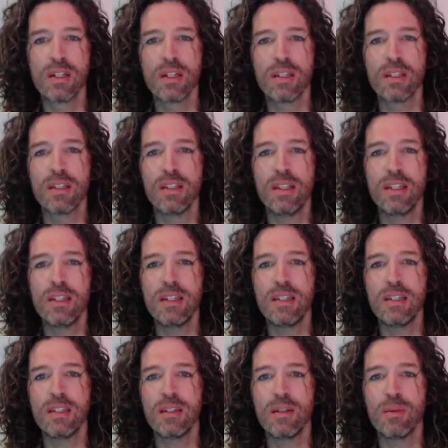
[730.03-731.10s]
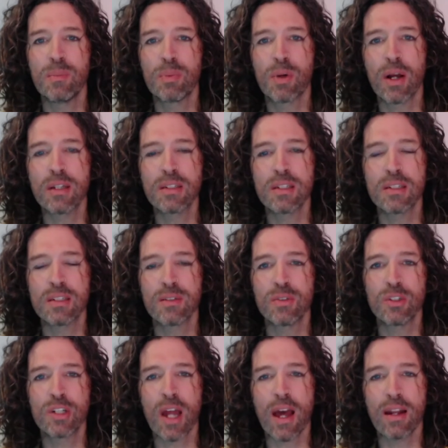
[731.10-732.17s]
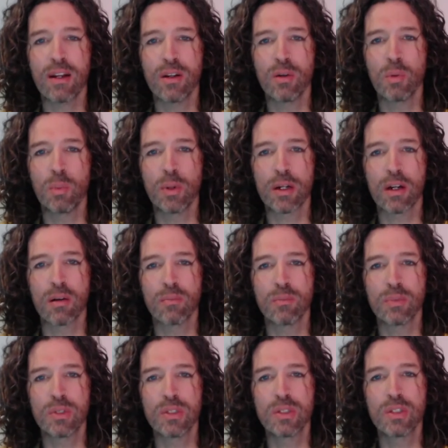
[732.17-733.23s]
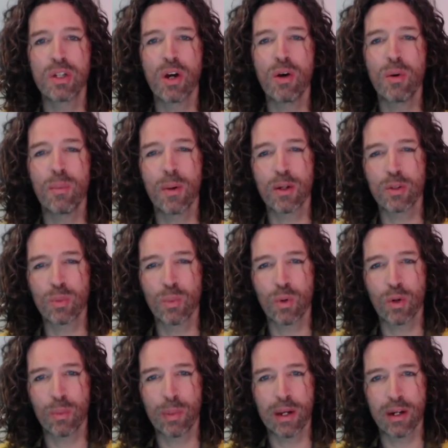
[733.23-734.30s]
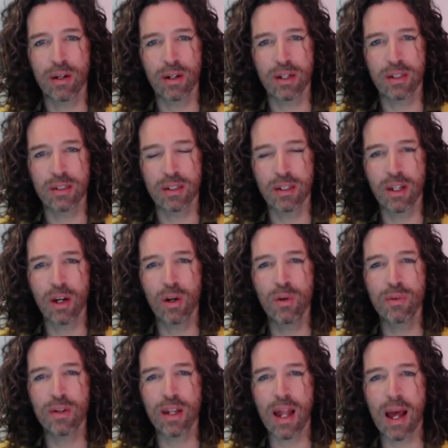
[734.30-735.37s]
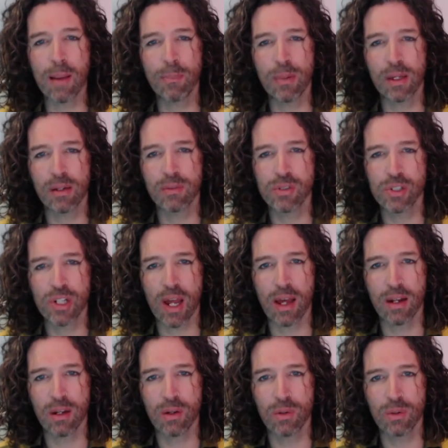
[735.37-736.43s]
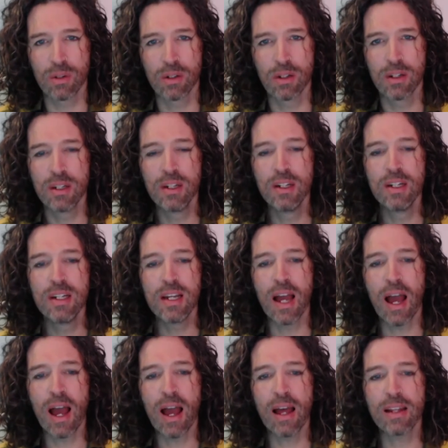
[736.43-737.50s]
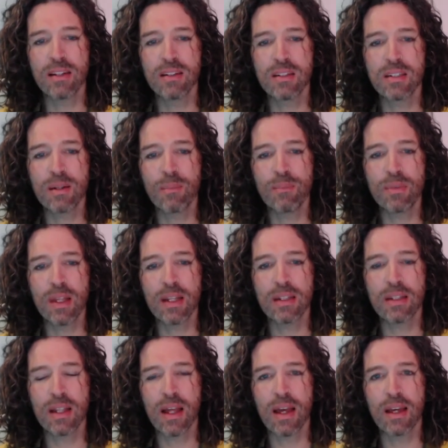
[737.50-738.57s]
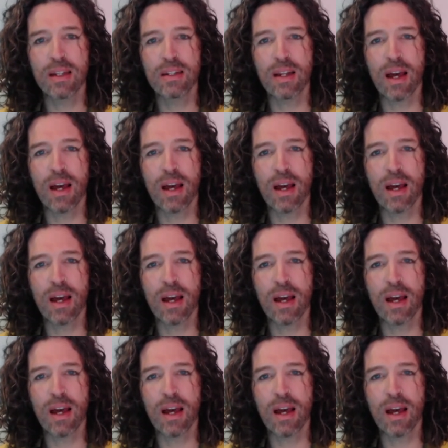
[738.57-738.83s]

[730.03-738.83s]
the presence of shadow becomes so much more apparent and the overlapping of shadow. And something that